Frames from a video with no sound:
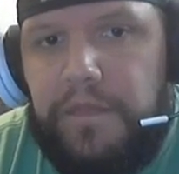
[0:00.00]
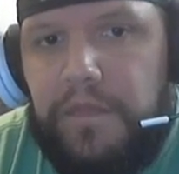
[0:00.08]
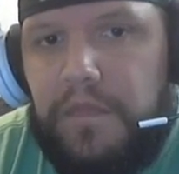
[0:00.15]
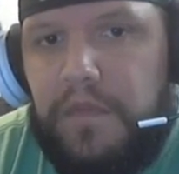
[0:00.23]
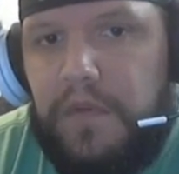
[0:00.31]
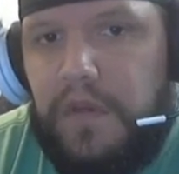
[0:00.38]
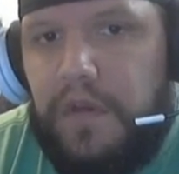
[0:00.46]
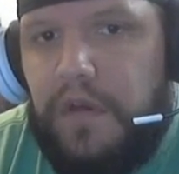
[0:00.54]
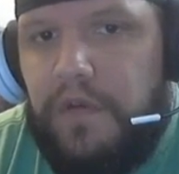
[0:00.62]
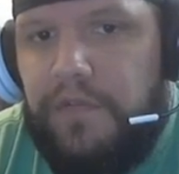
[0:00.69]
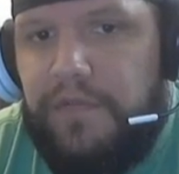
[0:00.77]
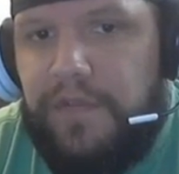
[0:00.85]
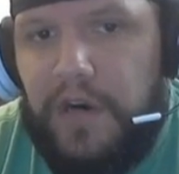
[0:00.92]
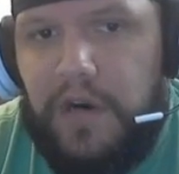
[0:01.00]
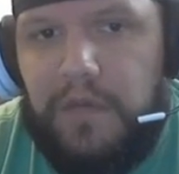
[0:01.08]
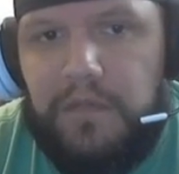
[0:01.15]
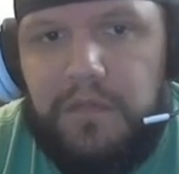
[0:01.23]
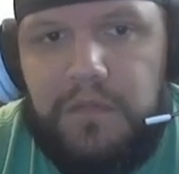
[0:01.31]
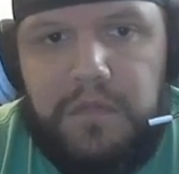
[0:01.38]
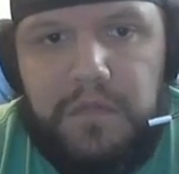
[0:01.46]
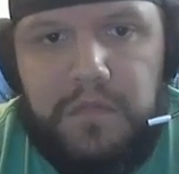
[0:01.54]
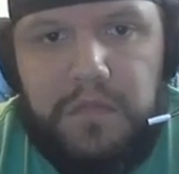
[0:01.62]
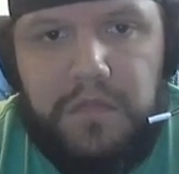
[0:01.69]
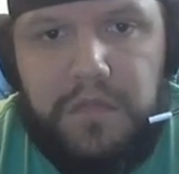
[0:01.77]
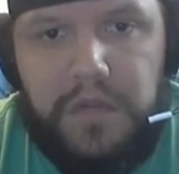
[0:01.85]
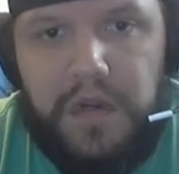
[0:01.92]
you can go farm
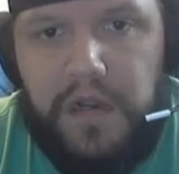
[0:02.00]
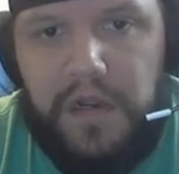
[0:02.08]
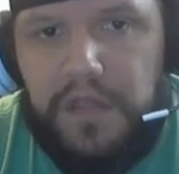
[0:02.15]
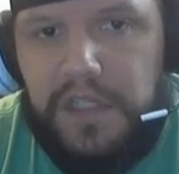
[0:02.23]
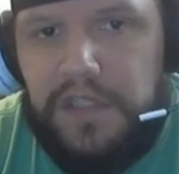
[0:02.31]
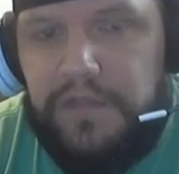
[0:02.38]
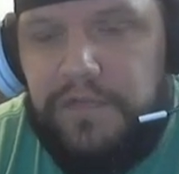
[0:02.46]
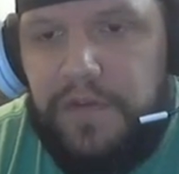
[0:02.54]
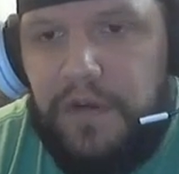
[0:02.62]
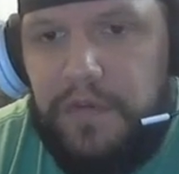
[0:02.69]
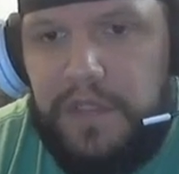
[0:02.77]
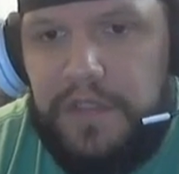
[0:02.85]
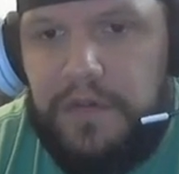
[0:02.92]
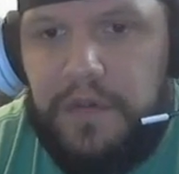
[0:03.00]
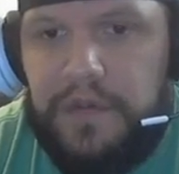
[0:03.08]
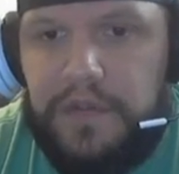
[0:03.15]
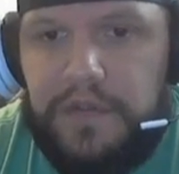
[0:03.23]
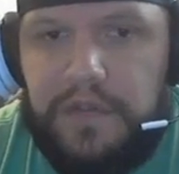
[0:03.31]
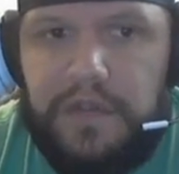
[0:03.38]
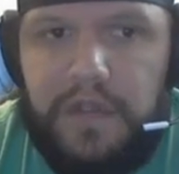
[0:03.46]
Legionfall resources.